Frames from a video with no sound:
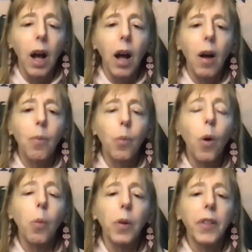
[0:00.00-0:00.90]

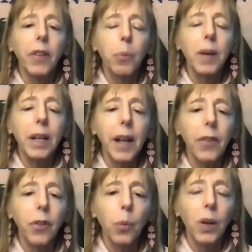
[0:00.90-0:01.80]
What will this mean
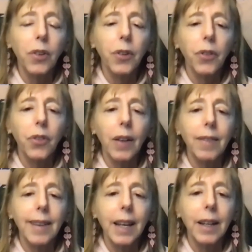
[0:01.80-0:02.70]
as the winter
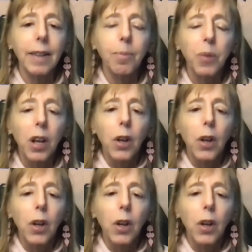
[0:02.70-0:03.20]
sets in?